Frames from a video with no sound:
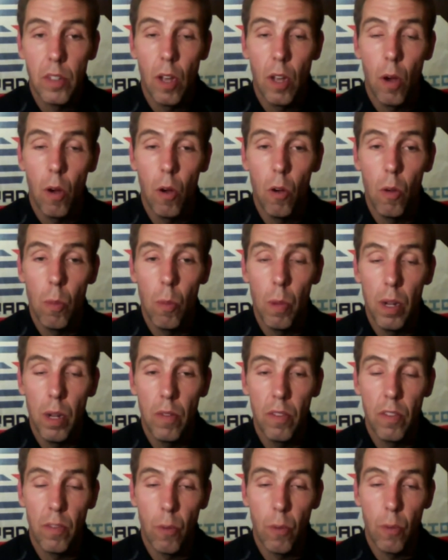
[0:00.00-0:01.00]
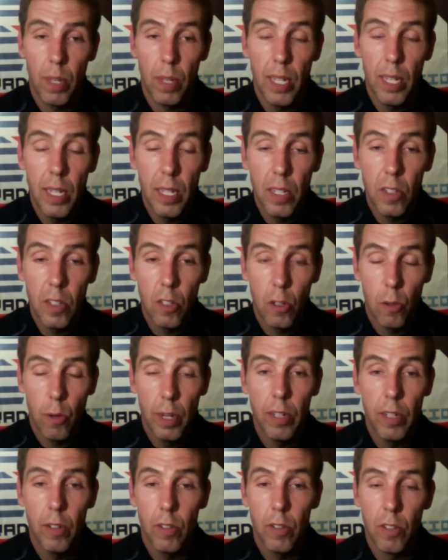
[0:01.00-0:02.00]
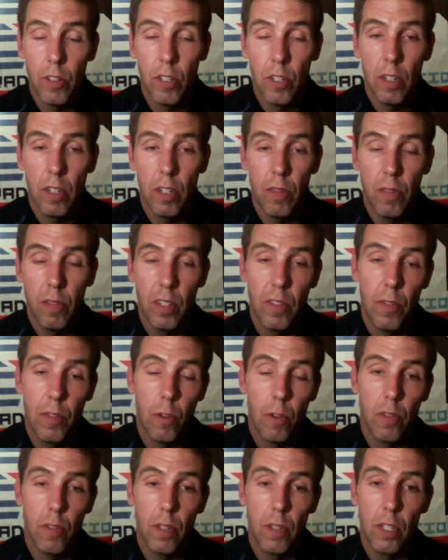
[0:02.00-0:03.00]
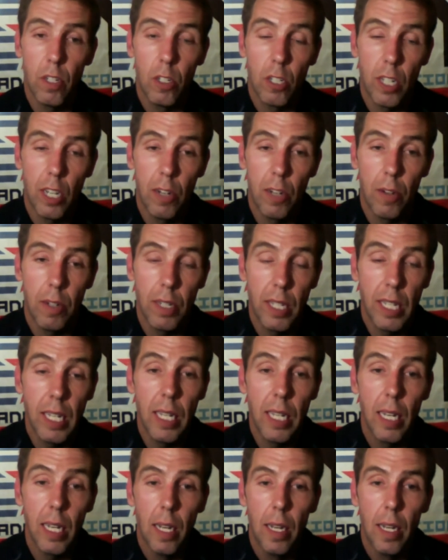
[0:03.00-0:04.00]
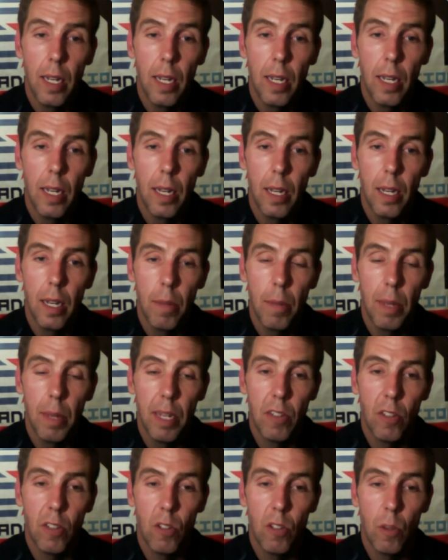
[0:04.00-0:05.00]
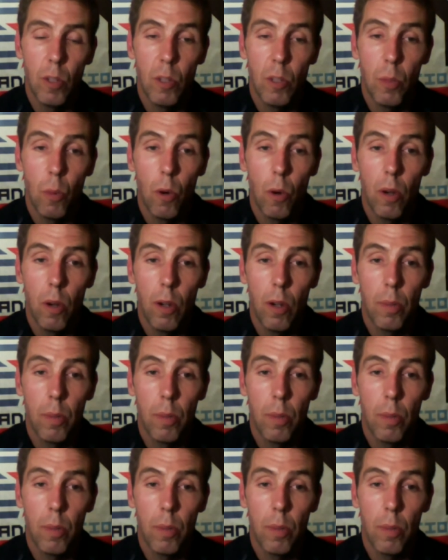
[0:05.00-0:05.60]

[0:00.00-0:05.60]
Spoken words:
home of the 4 Keys, creators of the First Finish Guarantee, and so much more.